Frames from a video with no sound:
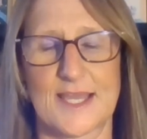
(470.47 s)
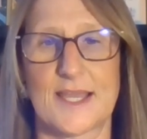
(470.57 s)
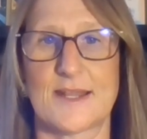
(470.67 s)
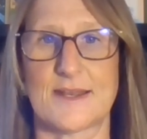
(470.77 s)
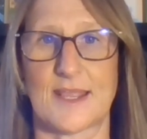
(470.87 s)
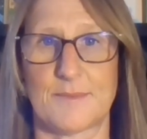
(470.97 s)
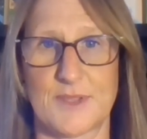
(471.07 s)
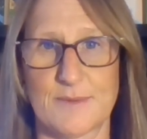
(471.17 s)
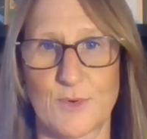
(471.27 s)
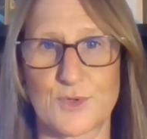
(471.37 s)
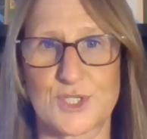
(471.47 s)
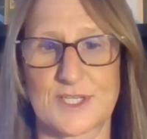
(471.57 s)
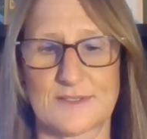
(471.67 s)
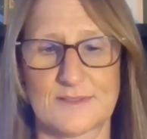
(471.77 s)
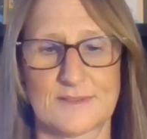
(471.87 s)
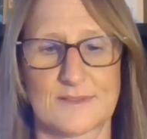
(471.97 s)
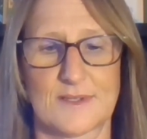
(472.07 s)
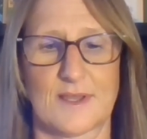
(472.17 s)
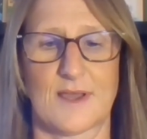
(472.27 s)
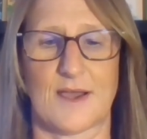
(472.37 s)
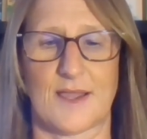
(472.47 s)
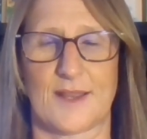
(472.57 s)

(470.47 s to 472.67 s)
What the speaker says: Name the emotion. I